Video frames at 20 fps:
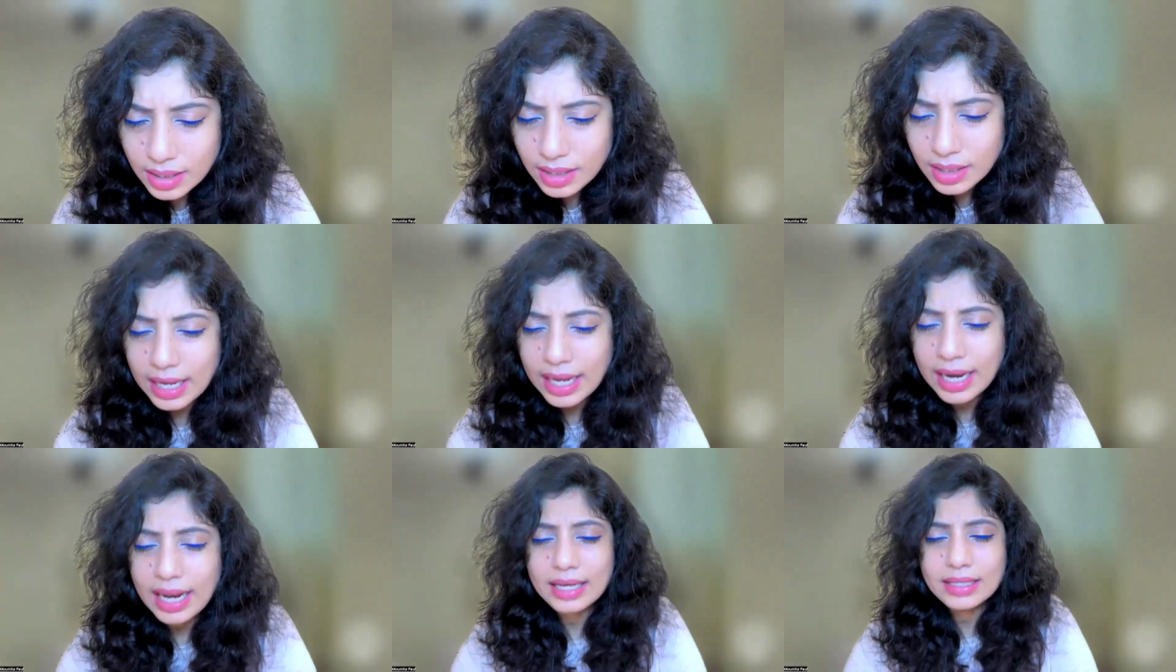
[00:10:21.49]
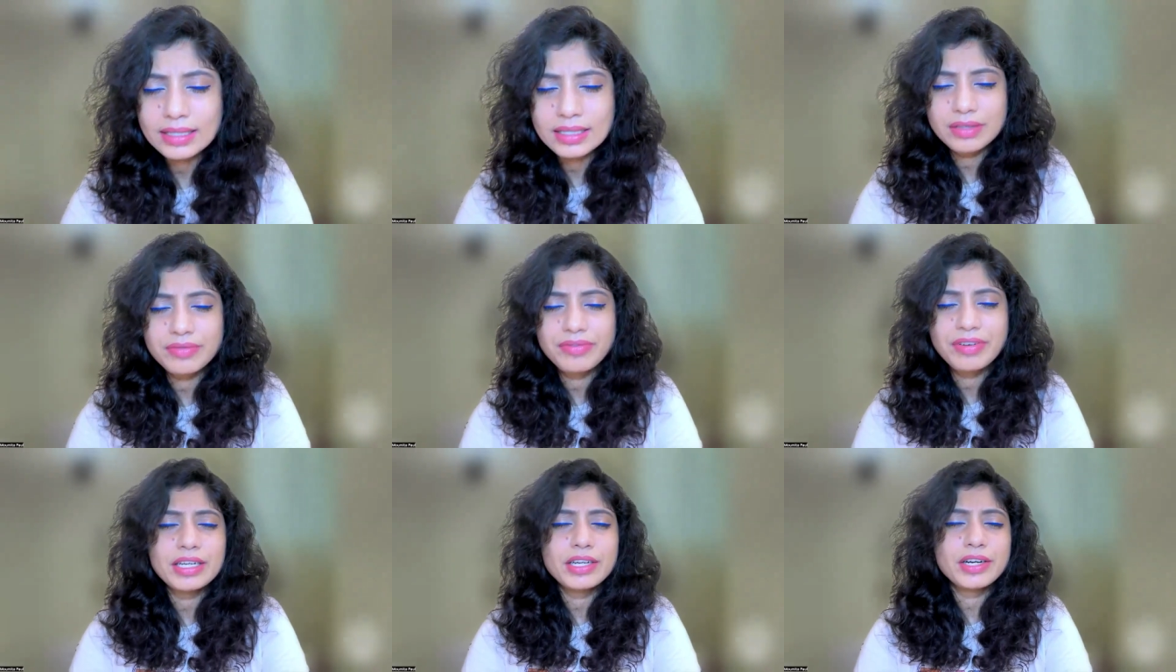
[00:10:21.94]

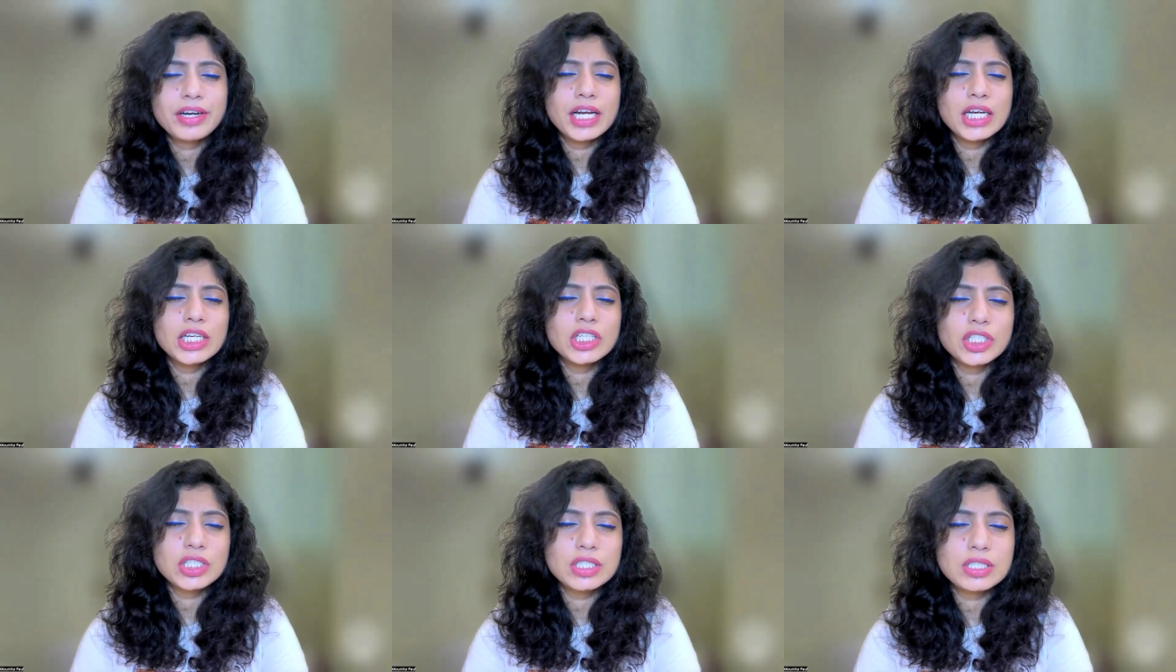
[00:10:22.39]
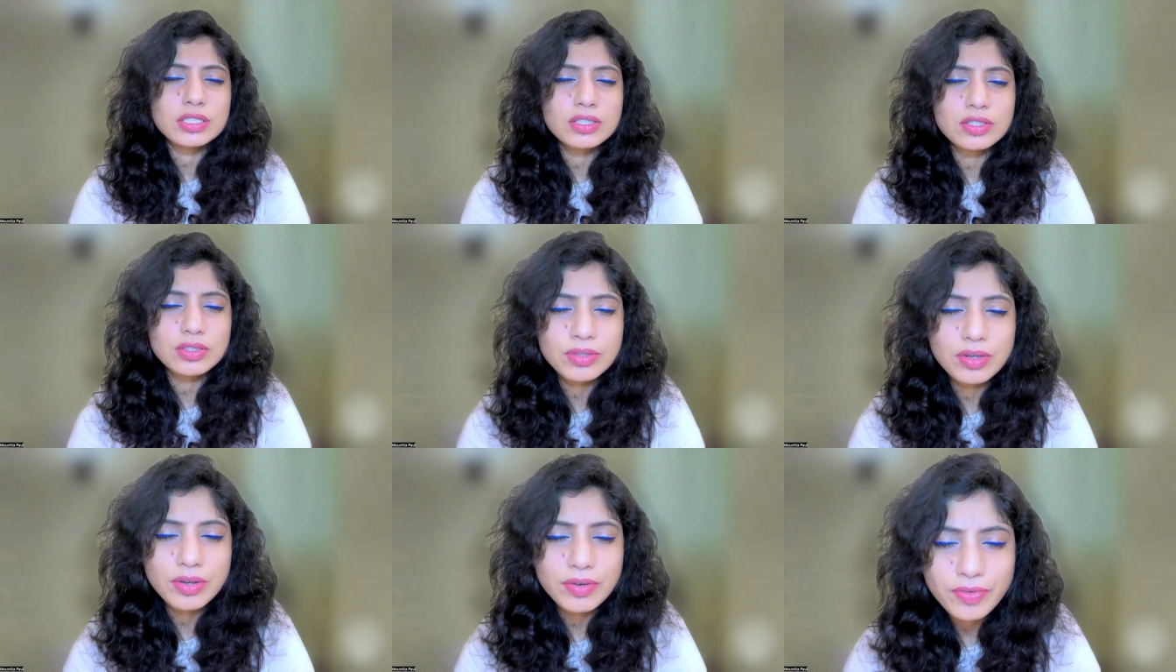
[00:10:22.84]
galactic
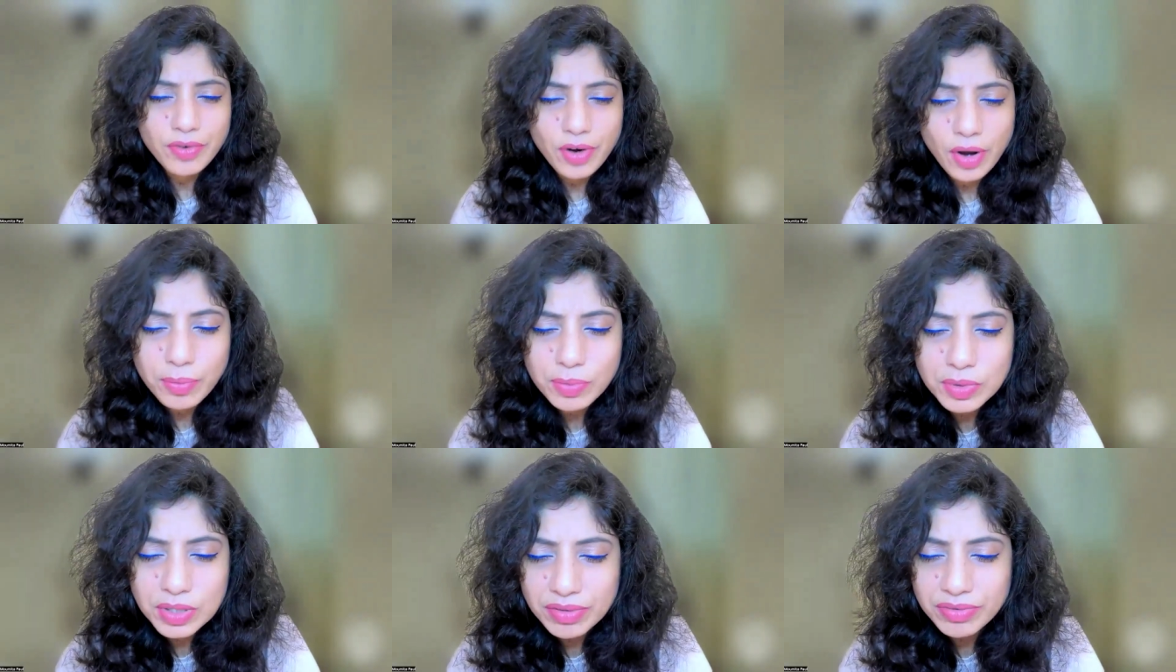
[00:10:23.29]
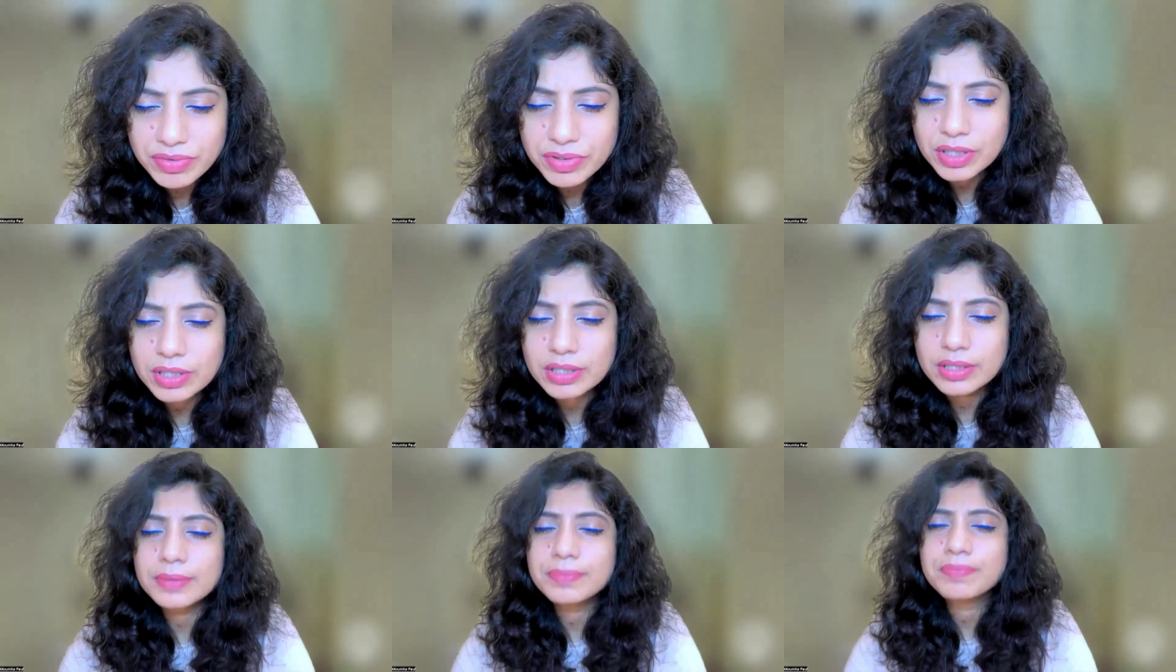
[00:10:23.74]
federations from
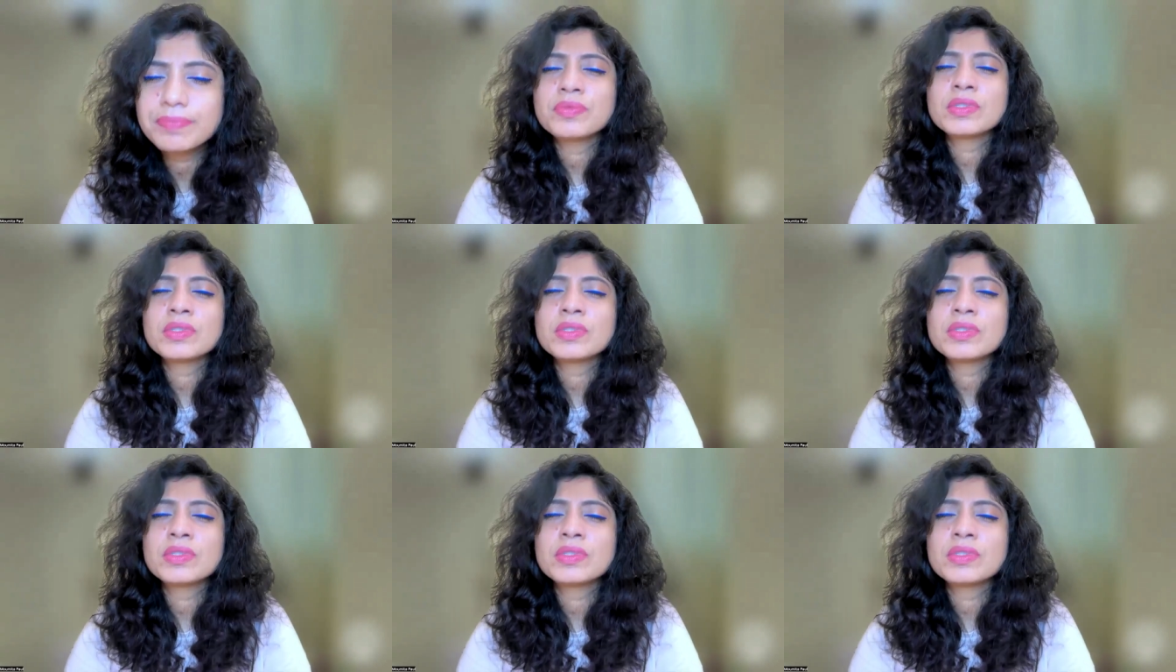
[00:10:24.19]
different